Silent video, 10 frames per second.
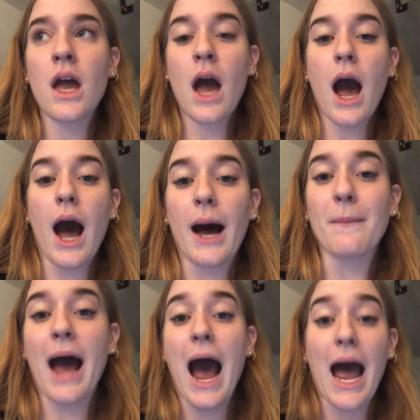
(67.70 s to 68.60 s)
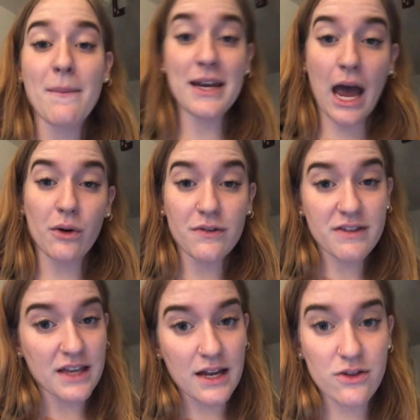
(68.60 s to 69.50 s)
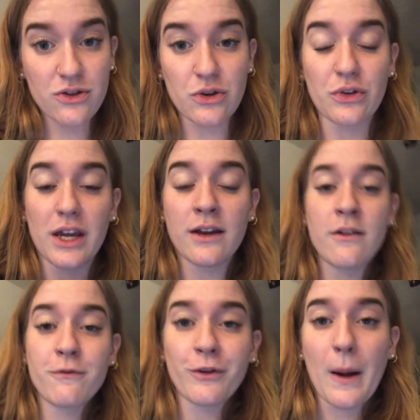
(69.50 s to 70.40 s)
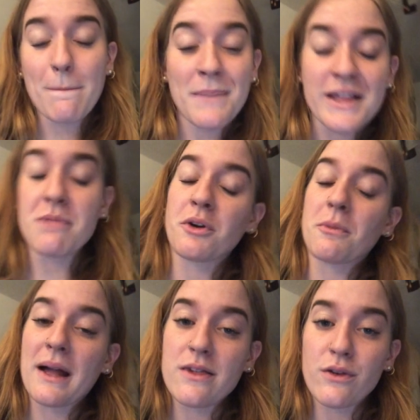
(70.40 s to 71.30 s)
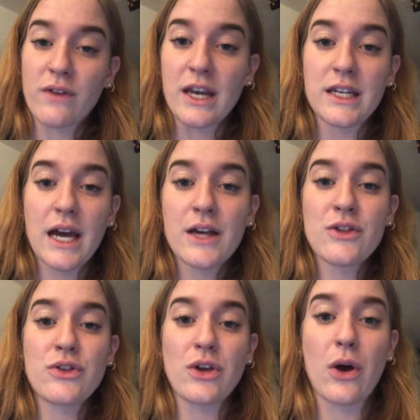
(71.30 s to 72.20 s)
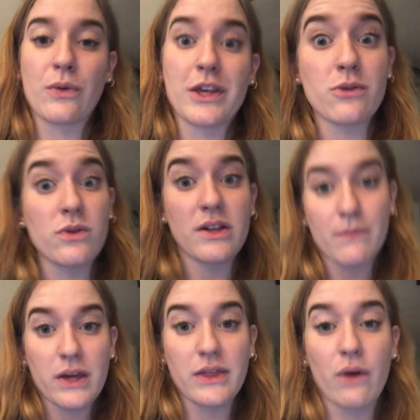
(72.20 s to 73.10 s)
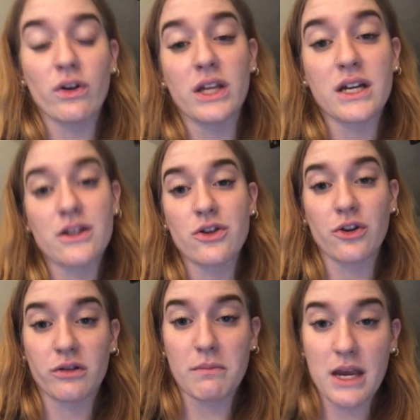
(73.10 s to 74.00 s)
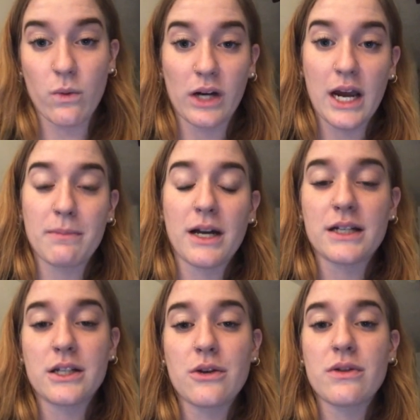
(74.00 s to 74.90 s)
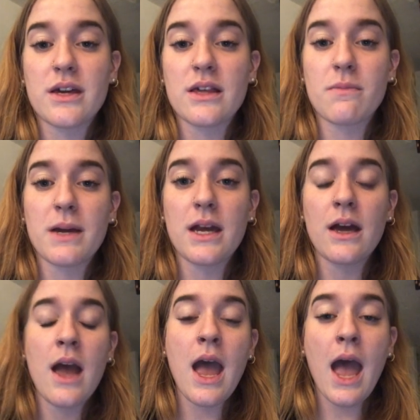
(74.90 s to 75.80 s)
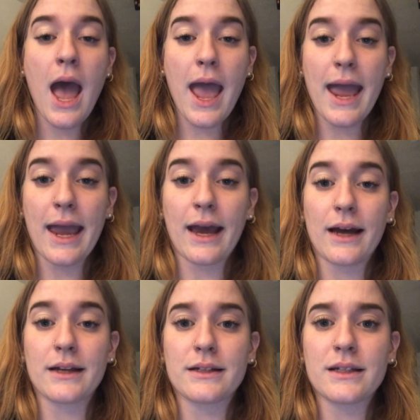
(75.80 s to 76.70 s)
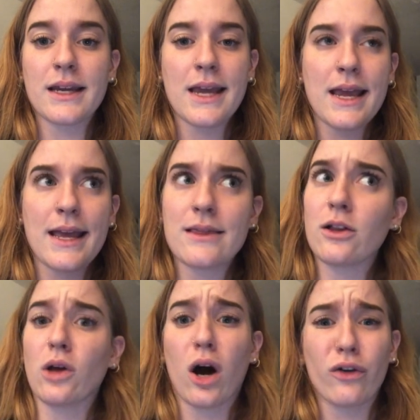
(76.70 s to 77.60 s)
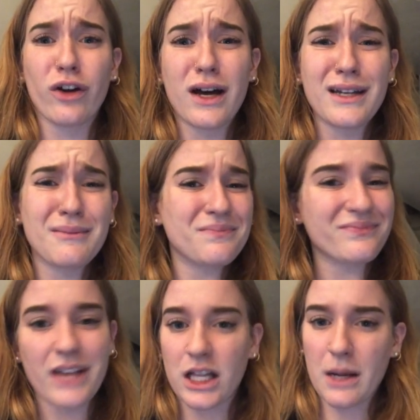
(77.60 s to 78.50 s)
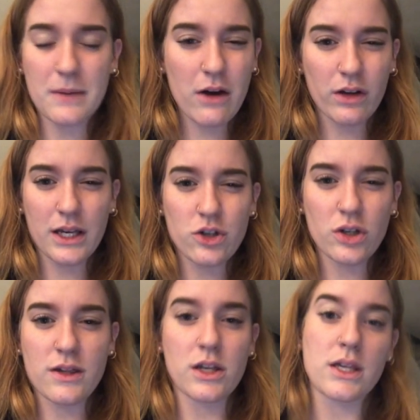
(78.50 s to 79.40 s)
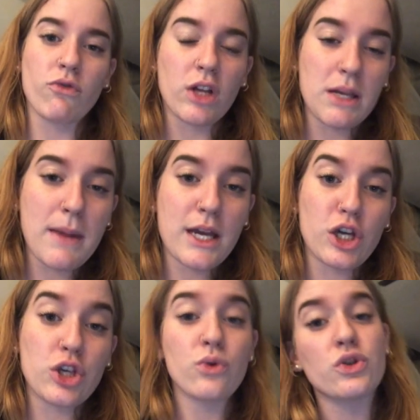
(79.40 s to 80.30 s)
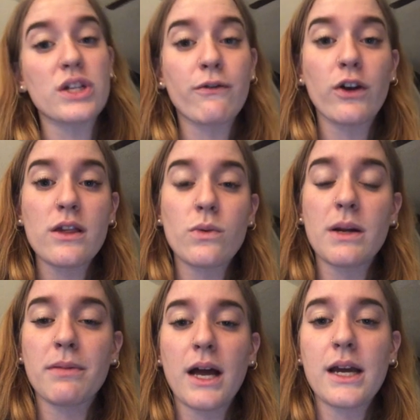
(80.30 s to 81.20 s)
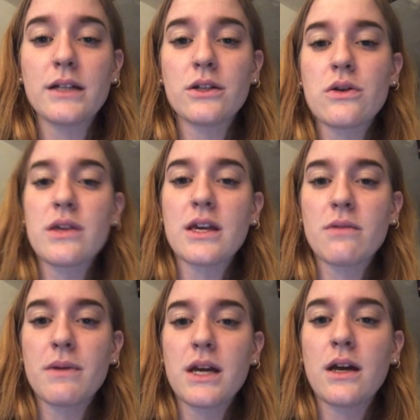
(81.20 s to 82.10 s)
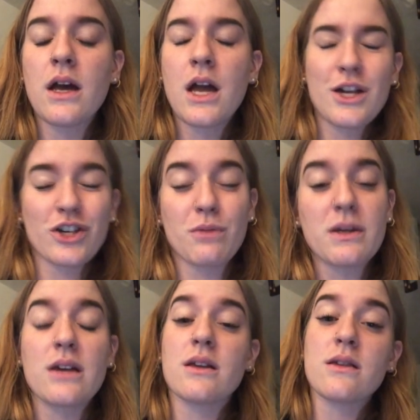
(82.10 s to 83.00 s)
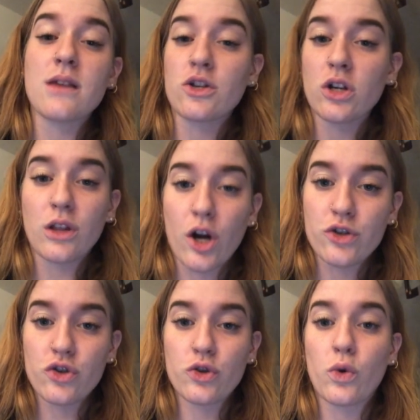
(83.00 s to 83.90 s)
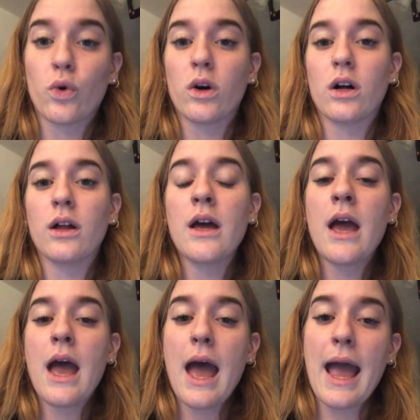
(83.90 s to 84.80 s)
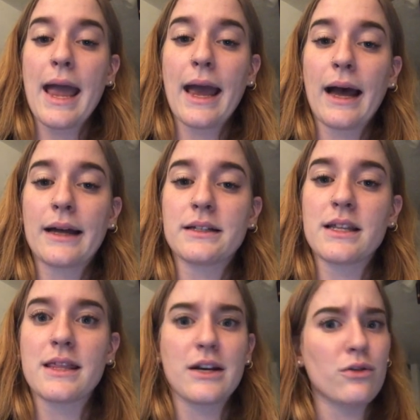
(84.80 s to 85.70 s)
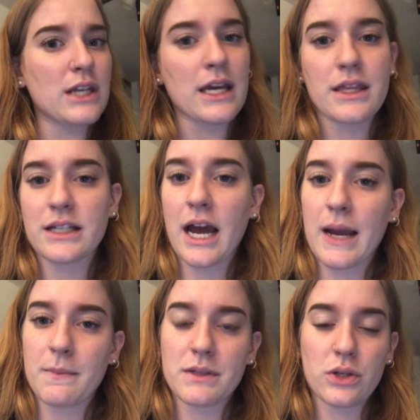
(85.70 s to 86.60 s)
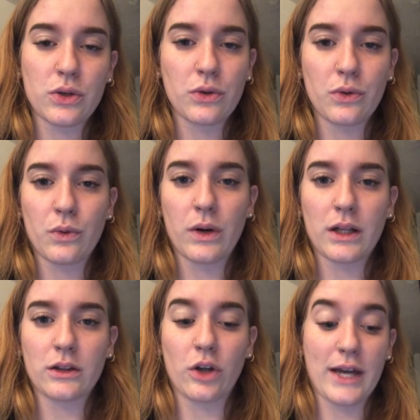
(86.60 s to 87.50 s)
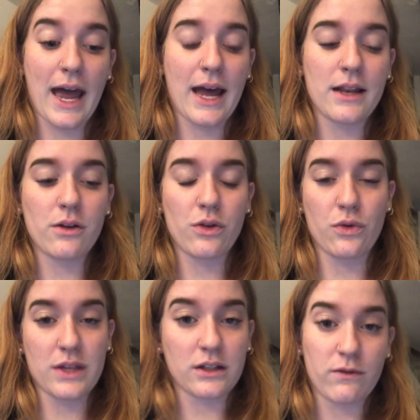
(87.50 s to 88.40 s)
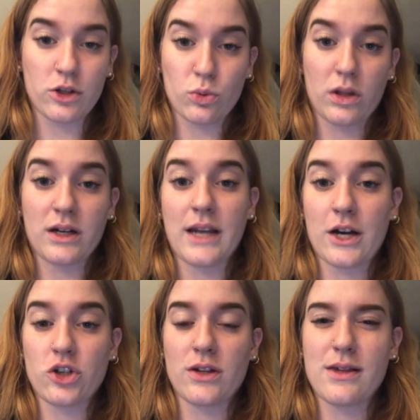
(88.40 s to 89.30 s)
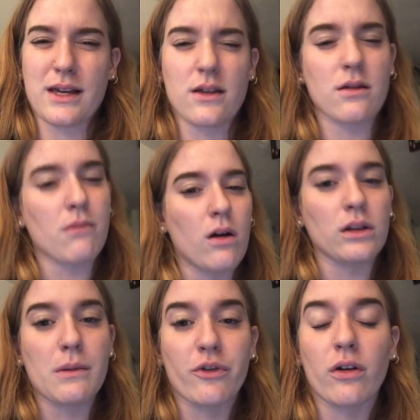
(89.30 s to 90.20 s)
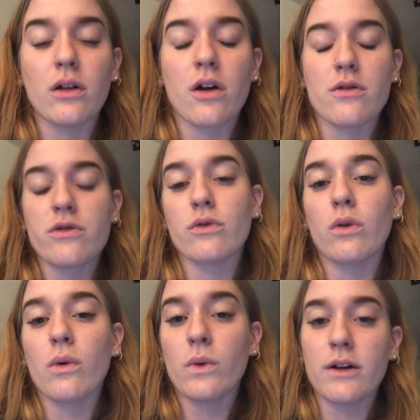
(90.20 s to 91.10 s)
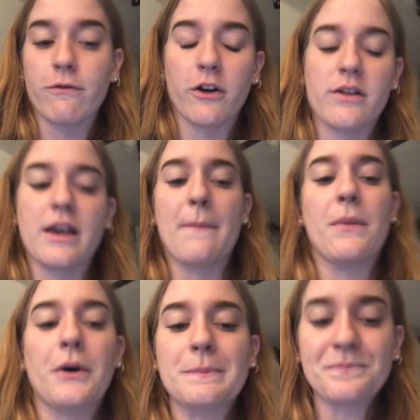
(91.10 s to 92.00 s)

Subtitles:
I'm an out-of-state student from Pittsburgh, Pennsylvania, so this was something that really concerned me when I applied to UCSB. And in the long run, alumni relations doesn't really make a huge difference when applying to UCSB, just because it's such a large school and they don't take the time to look at those individual connections like a small liberal arts school would, for example.